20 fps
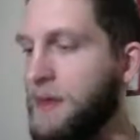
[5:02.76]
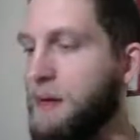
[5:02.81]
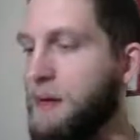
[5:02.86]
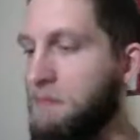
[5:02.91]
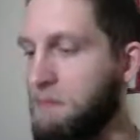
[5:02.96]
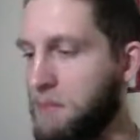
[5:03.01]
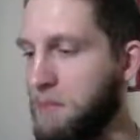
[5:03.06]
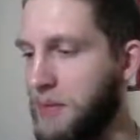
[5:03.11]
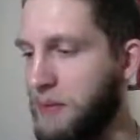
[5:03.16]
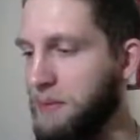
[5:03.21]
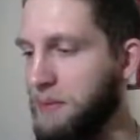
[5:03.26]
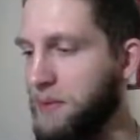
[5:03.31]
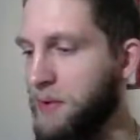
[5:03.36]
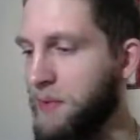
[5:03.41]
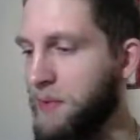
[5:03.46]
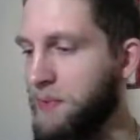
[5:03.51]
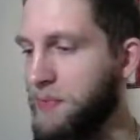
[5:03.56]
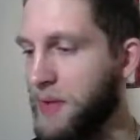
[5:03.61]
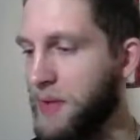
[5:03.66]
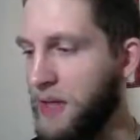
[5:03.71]

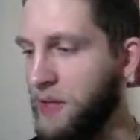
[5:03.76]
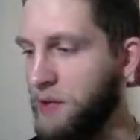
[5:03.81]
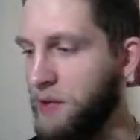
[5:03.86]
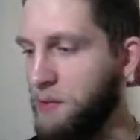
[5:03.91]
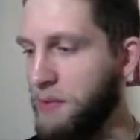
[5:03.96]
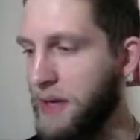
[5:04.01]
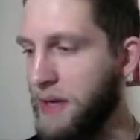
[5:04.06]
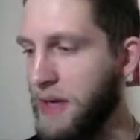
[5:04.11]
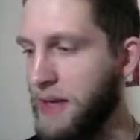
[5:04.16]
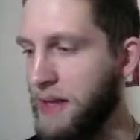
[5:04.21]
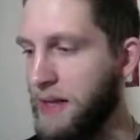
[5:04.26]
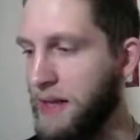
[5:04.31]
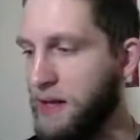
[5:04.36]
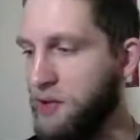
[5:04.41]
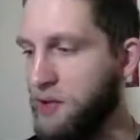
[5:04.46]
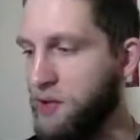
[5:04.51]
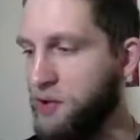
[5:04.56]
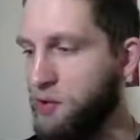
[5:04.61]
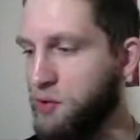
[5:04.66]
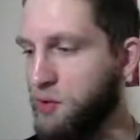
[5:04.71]
Bubble in the rain,
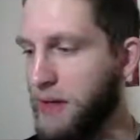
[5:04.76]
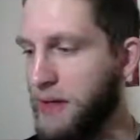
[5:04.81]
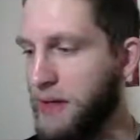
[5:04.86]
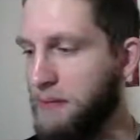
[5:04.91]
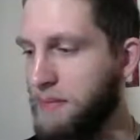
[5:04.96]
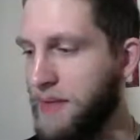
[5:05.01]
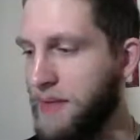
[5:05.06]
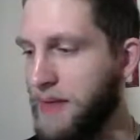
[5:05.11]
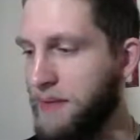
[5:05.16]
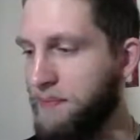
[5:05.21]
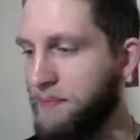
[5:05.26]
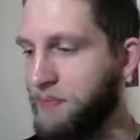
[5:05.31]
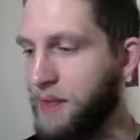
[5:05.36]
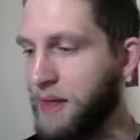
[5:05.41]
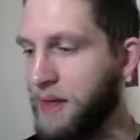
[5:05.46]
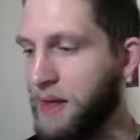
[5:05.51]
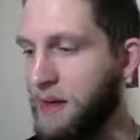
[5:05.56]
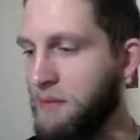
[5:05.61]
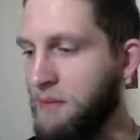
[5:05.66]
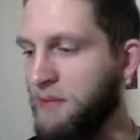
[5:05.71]
that'll do quite a bit.
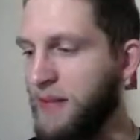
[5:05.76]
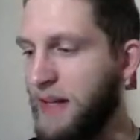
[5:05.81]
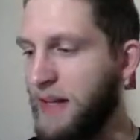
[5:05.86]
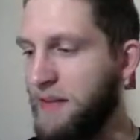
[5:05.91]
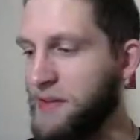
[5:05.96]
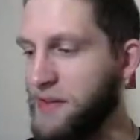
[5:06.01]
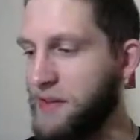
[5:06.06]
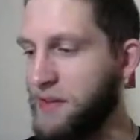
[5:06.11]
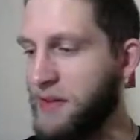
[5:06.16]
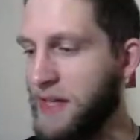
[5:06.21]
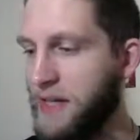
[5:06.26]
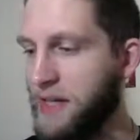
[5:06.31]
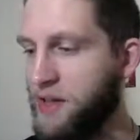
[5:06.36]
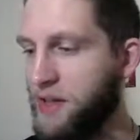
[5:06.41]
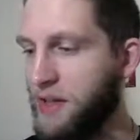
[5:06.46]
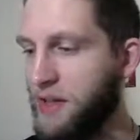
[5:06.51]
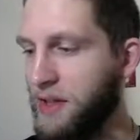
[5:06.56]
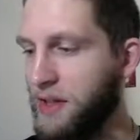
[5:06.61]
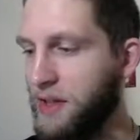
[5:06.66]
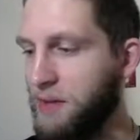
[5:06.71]
Flavis are
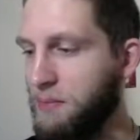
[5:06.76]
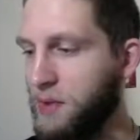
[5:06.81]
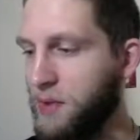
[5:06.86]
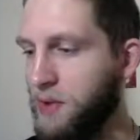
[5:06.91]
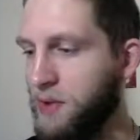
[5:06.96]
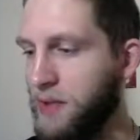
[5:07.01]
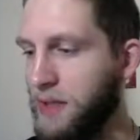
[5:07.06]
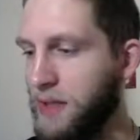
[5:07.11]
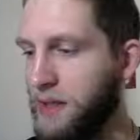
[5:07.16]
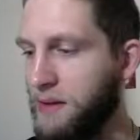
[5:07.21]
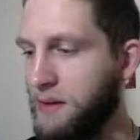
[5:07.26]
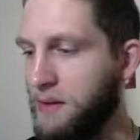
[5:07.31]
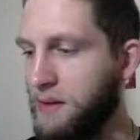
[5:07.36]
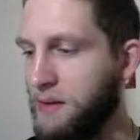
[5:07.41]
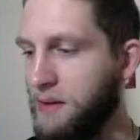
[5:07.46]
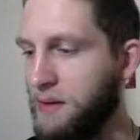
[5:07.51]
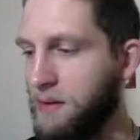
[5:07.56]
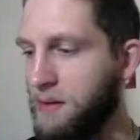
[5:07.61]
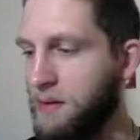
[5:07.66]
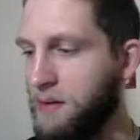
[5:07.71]
naturally a little bulky.
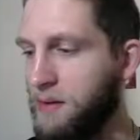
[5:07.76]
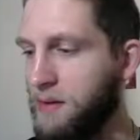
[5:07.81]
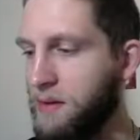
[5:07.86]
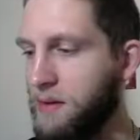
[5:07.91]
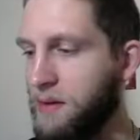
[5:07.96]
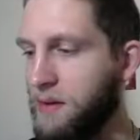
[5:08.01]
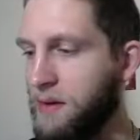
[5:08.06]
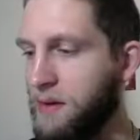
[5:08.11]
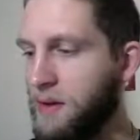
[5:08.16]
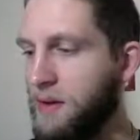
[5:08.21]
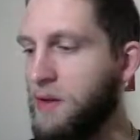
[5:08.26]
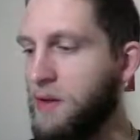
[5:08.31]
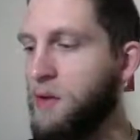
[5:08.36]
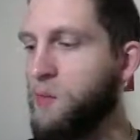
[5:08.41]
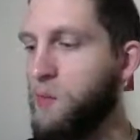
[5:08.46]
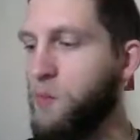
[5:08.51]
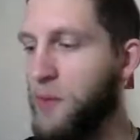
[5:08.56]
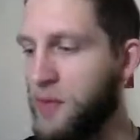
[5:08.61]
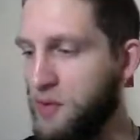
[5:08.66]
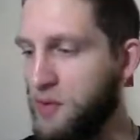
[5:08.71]

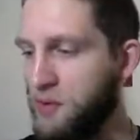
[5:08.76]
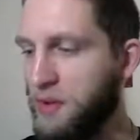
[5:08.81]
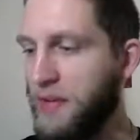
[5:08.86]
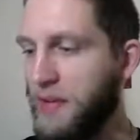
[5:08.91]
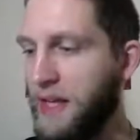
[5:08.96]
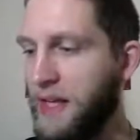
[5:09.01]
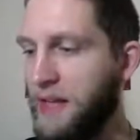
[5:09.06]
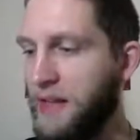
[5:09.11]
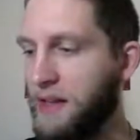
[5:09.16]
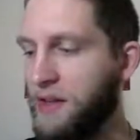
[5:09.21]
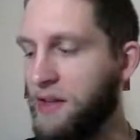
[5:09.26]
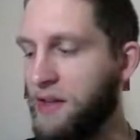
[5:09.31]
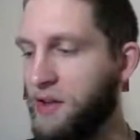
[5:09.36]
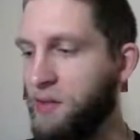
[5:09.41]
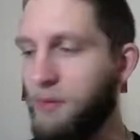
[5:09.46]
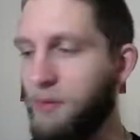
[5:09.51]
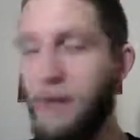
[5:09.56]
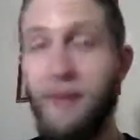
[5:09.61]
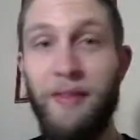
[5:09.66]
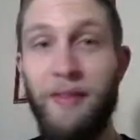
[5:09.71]
We do land the Thunder
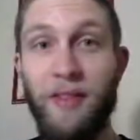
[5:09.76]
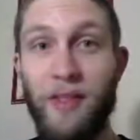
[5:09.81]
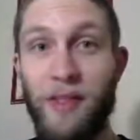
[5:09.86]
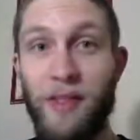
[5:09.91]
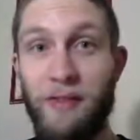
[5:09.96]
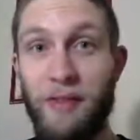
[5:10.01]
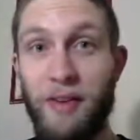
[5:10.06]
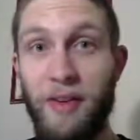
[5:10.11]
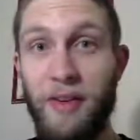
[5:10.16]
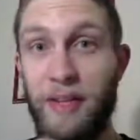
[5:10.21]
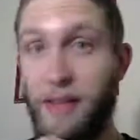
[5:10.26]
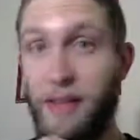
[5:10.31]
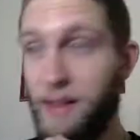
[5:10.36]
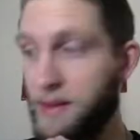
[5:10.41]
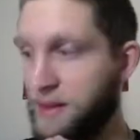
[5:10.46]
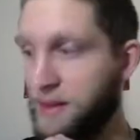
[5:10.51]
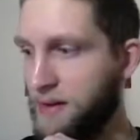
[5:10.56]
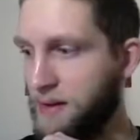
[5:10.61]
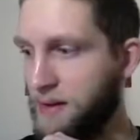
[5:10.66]
Wave, which is very nice.